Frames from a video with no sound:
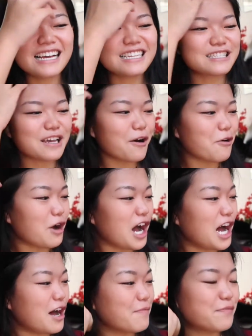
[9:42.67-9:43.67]

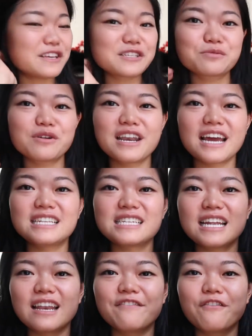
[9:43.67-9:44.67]
So this one I
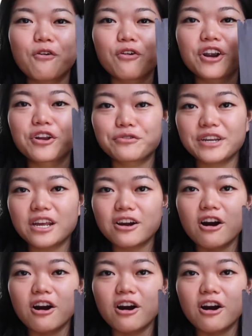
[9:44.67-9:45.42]
did for a greeting